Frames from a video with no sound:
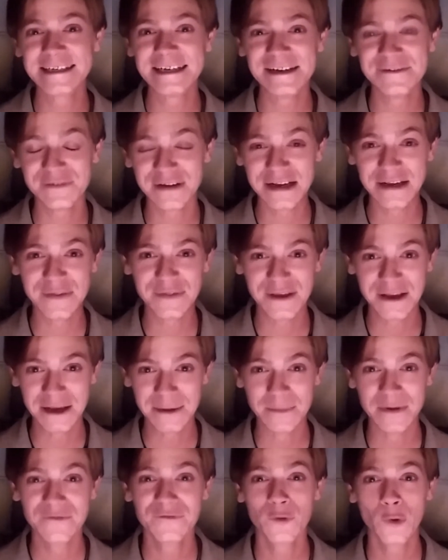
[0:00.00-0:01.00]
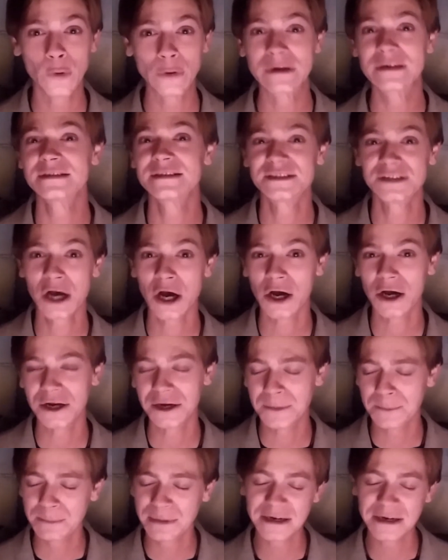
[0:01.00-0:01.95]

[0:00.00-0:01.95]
TV theme for Dawn,